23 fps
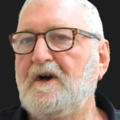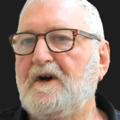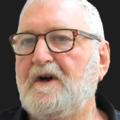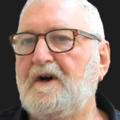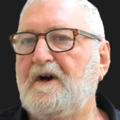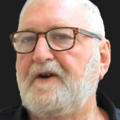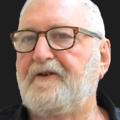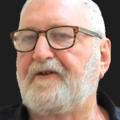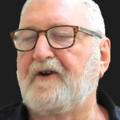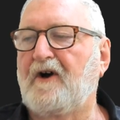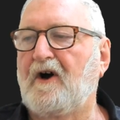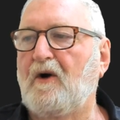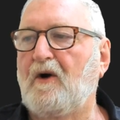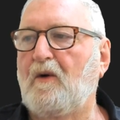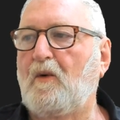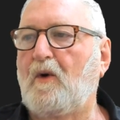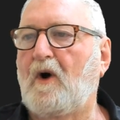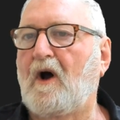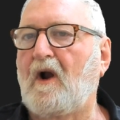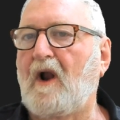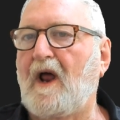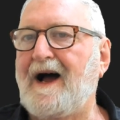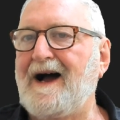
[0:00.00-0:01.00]
So
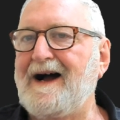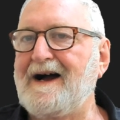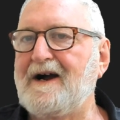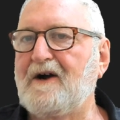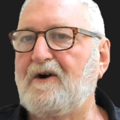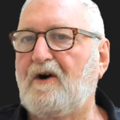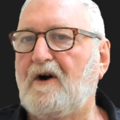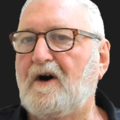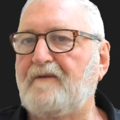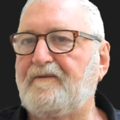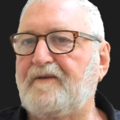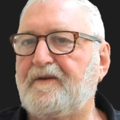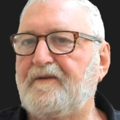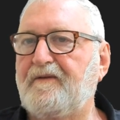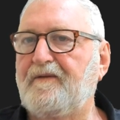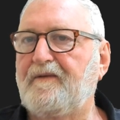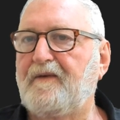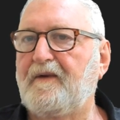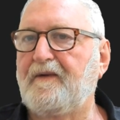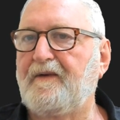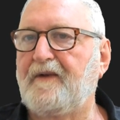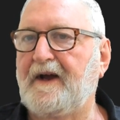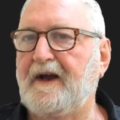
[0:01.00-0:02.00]
I'll archive it
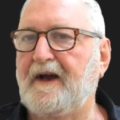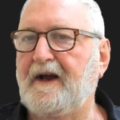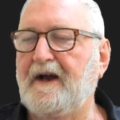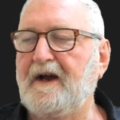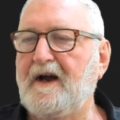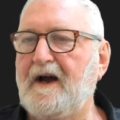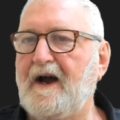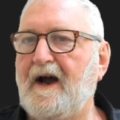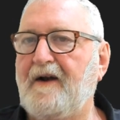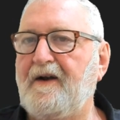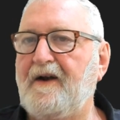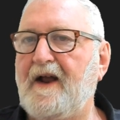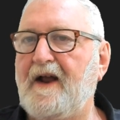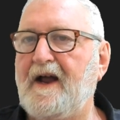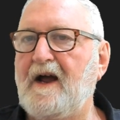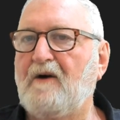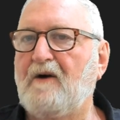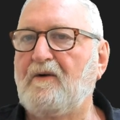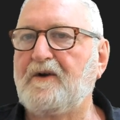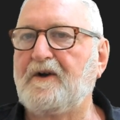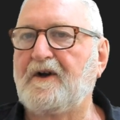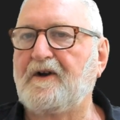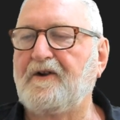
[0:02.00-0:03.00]
there, and now
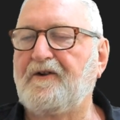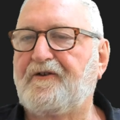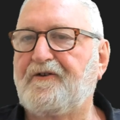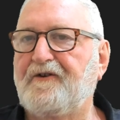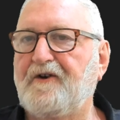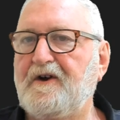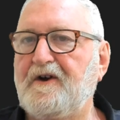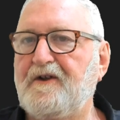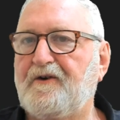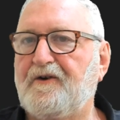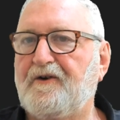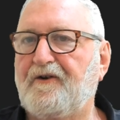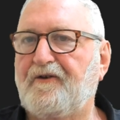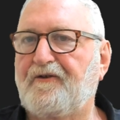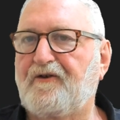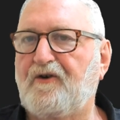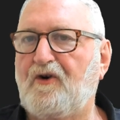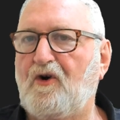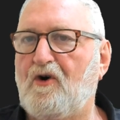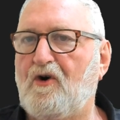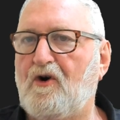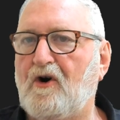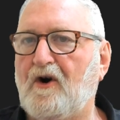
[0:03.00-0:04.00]
you can see that it's
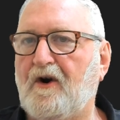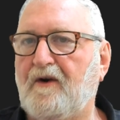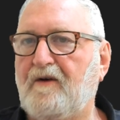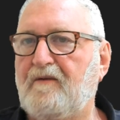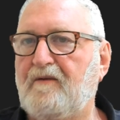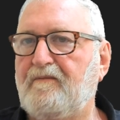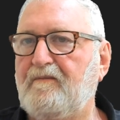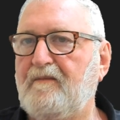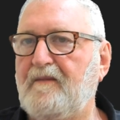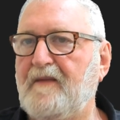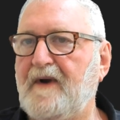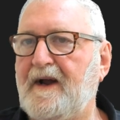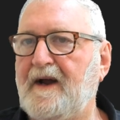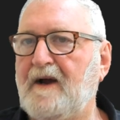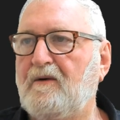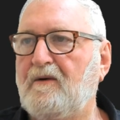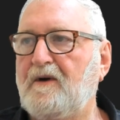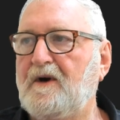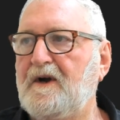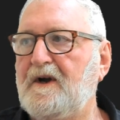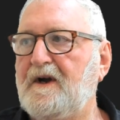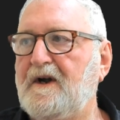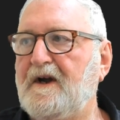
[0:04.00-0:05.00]
gone. Now,
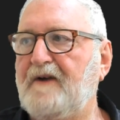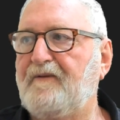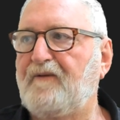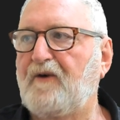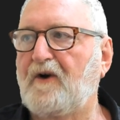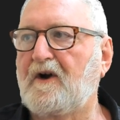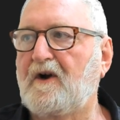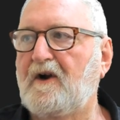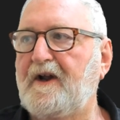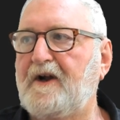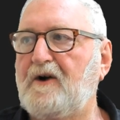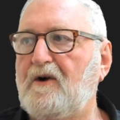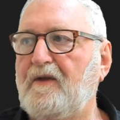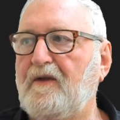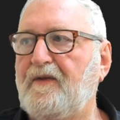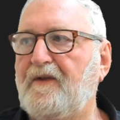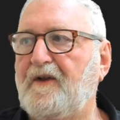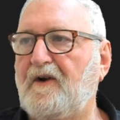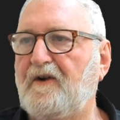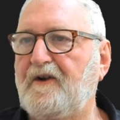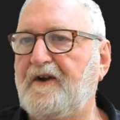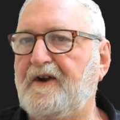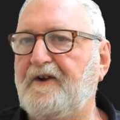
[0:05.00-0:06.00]
if I click on the
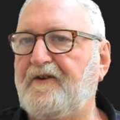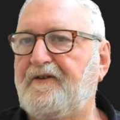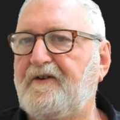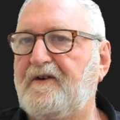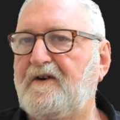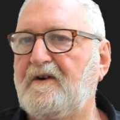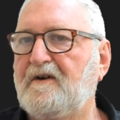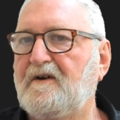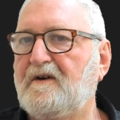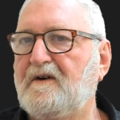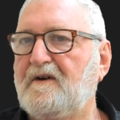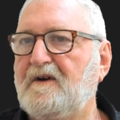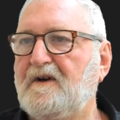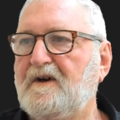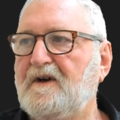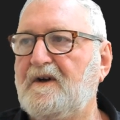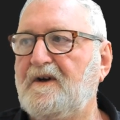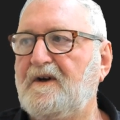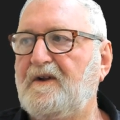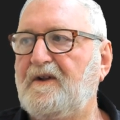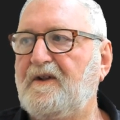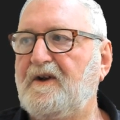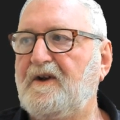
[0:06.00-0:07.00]
list,
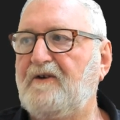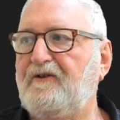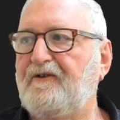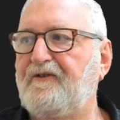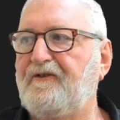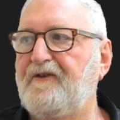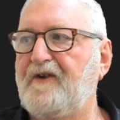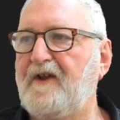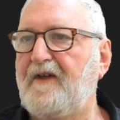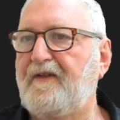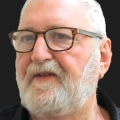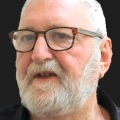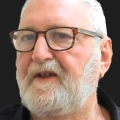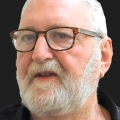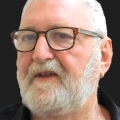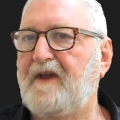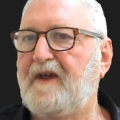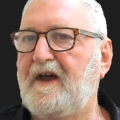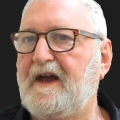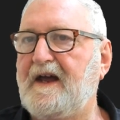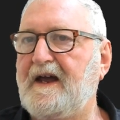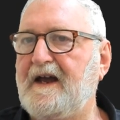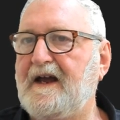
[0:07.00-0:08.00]
there is nothing
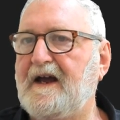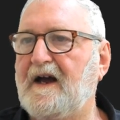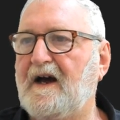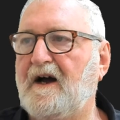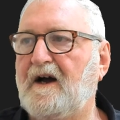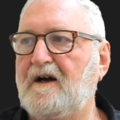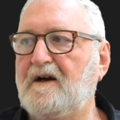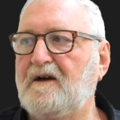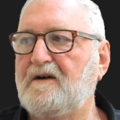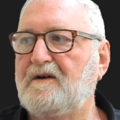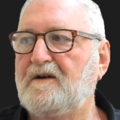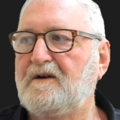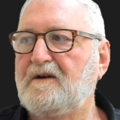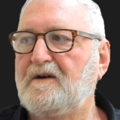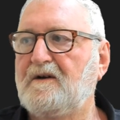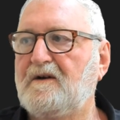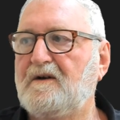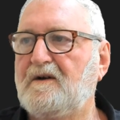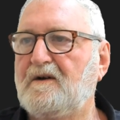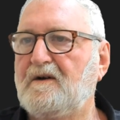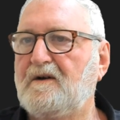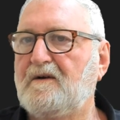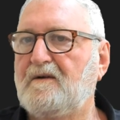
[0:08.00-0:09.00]
here
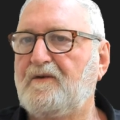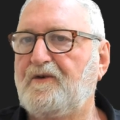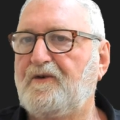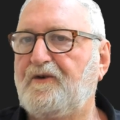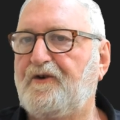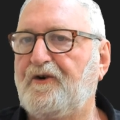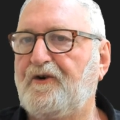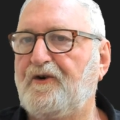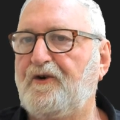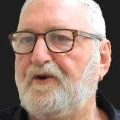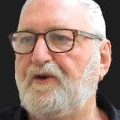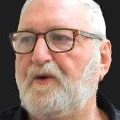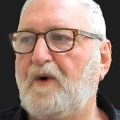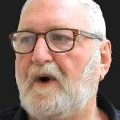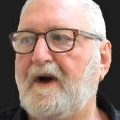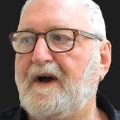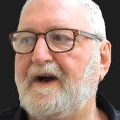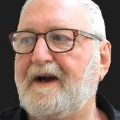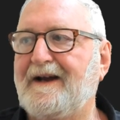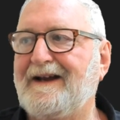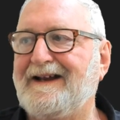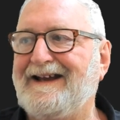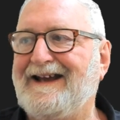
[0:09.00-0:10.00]
to
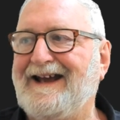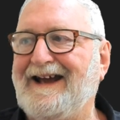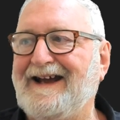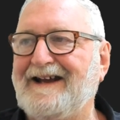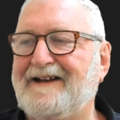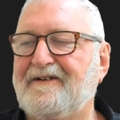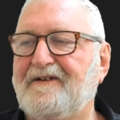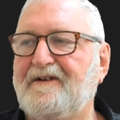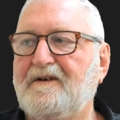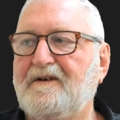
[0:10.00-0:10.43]
get